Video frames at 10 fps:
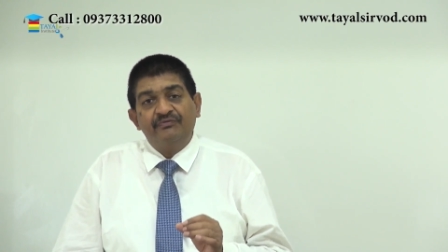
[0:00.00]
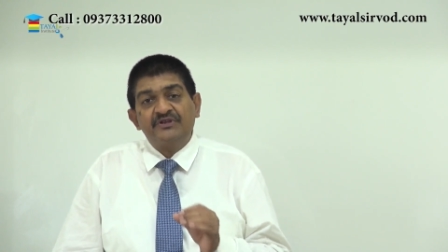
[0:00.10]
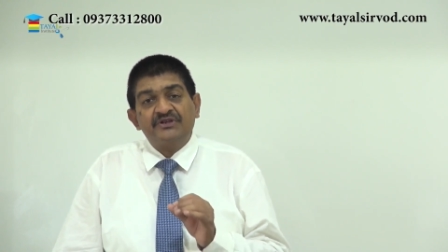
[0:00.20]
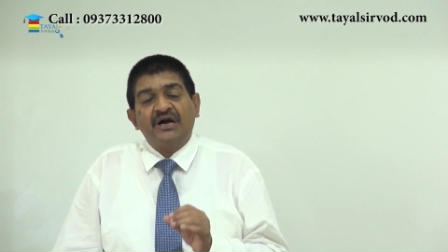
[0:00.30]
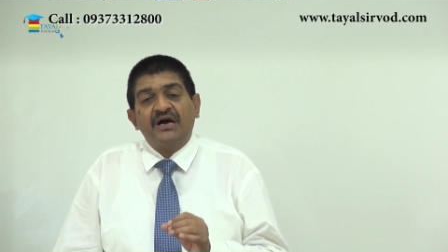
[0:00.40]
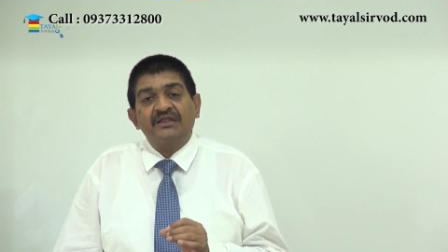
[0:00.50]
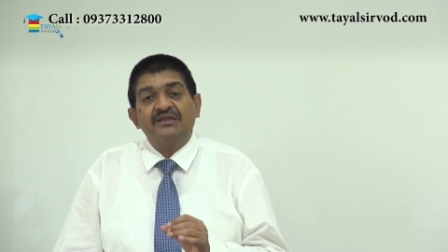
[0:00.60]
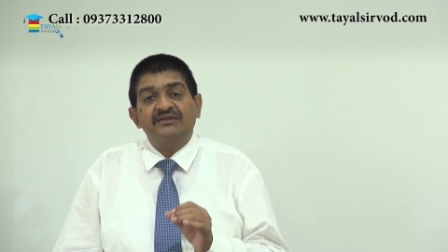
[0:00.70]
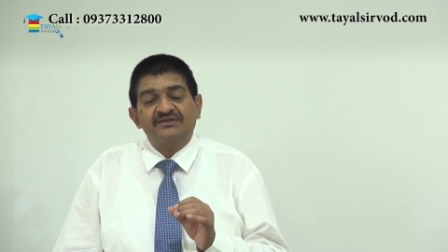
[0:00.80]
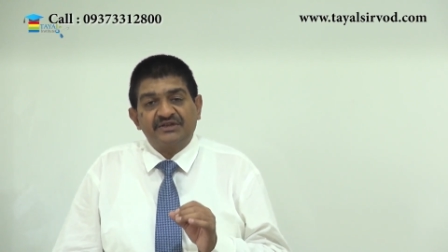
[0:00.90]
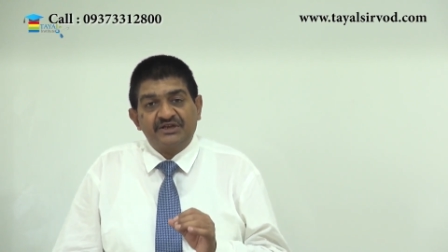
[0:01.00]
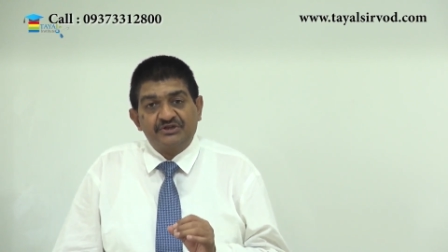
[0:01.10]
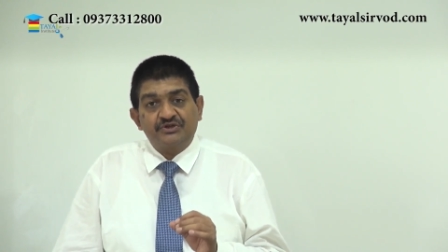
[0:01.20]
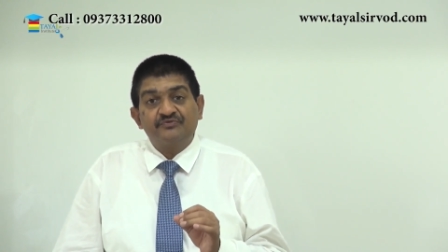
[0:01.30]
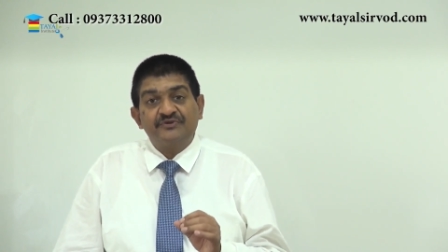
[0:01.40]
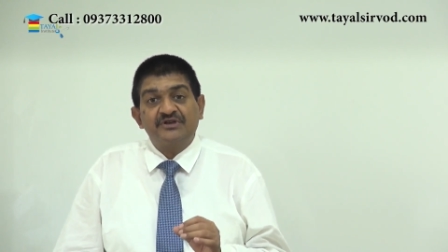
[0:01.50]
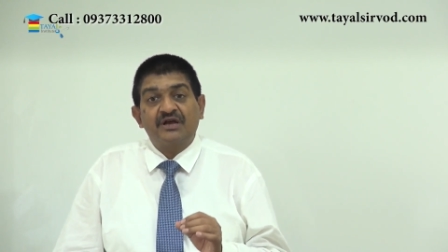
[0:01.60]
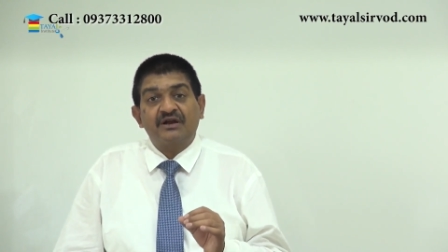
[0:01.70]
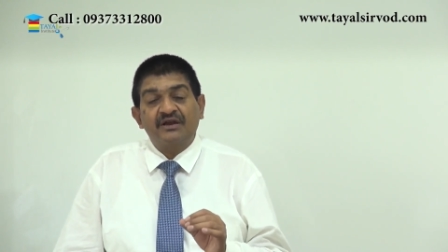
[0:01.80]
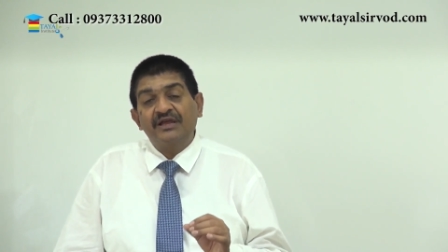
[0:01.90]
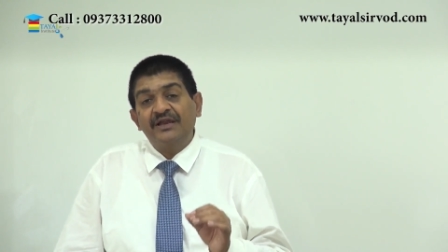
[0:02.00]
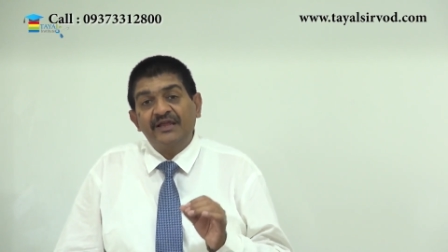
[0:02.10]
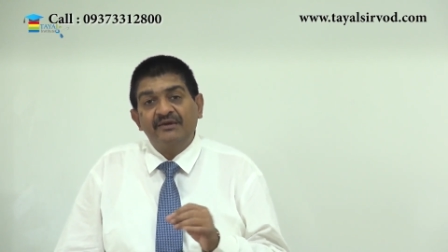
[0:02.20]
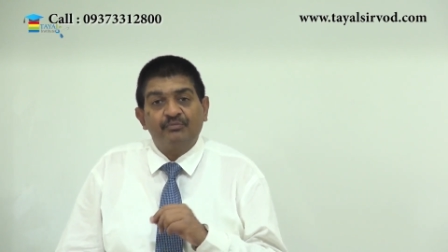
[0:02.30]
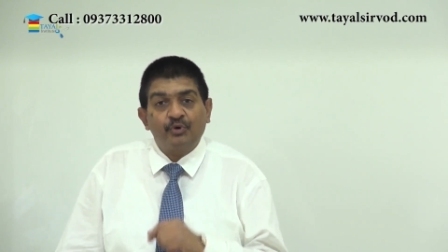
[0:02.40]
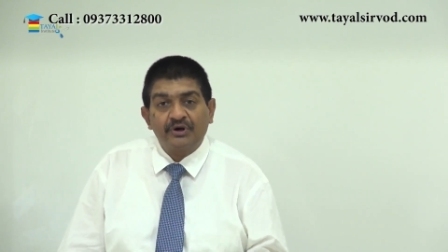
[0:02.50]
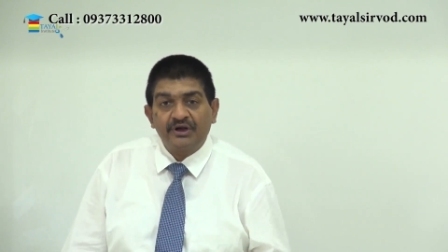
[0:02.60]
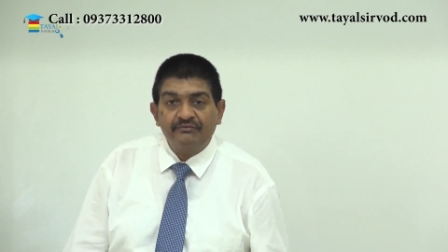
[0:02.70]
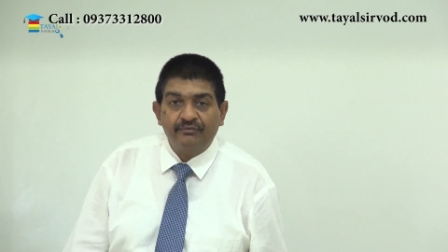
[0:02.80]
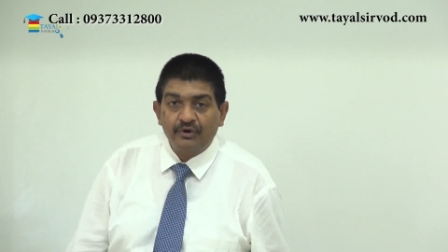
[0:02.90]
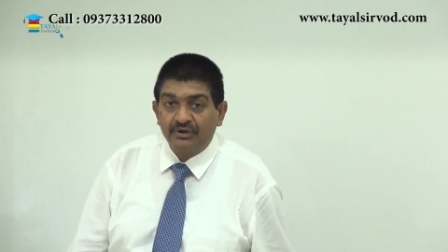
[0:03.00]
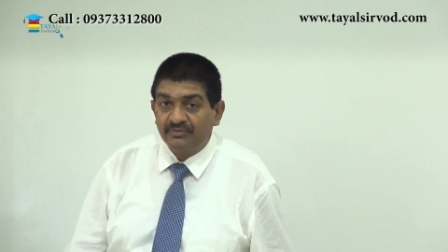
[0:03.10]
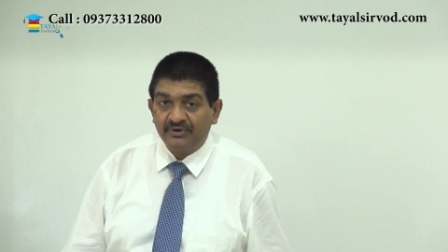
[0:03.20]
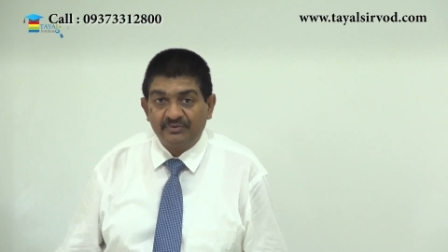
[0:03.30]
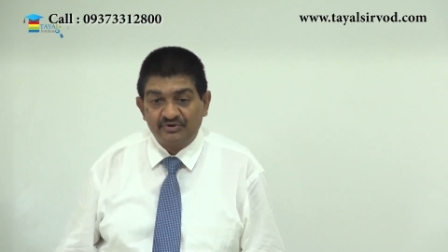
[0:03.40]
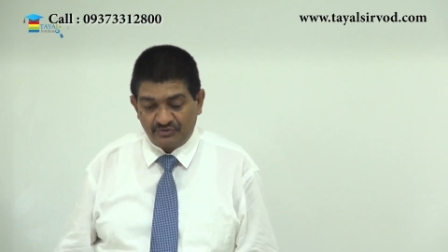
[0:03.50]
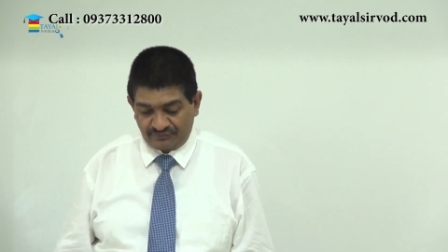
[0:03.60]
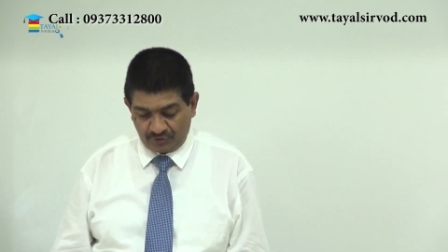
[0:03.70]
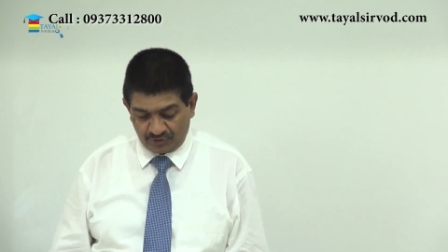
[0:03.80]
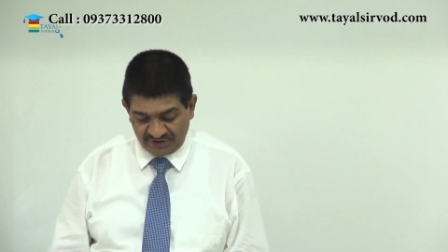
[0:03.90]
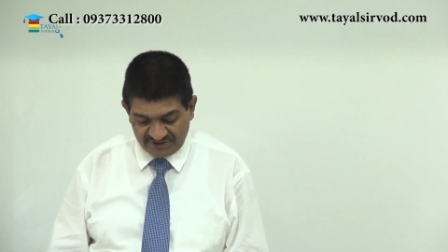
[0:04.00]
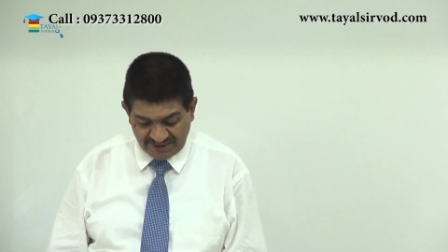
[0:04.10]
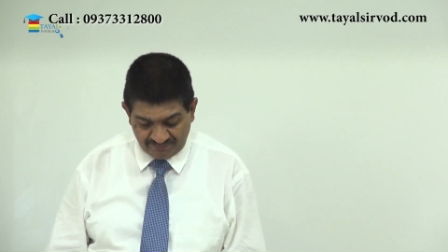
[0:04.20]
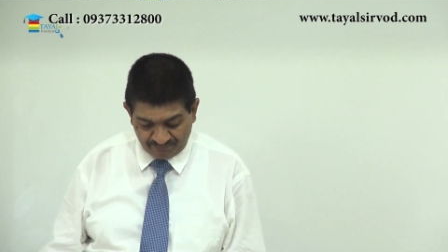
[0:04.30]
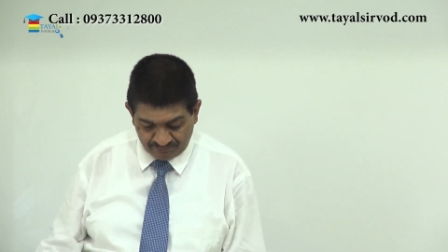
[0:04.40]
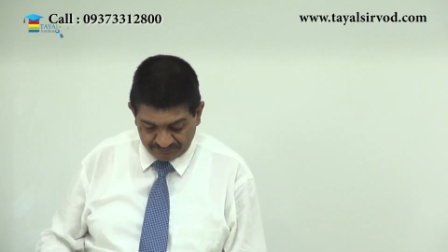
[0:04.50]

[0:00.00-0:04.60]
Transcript: which are the sections which are really important for the purpose of your exam